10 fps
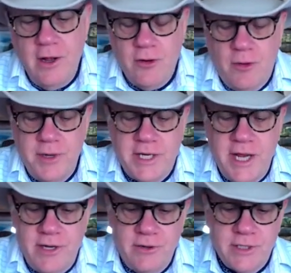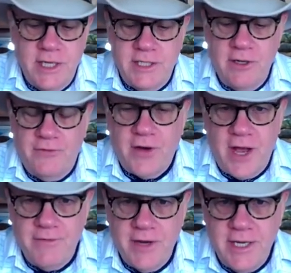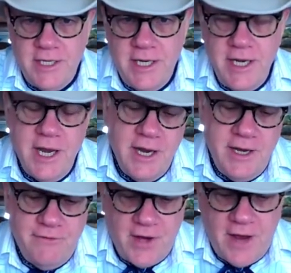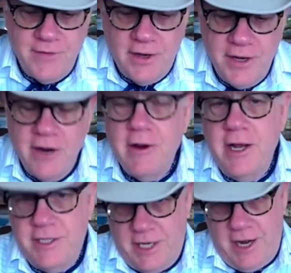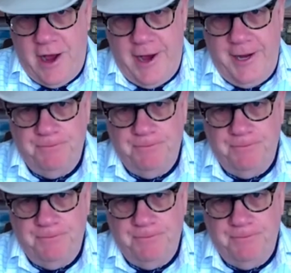Norman Daniels, 1905-1995. Now, here is a guy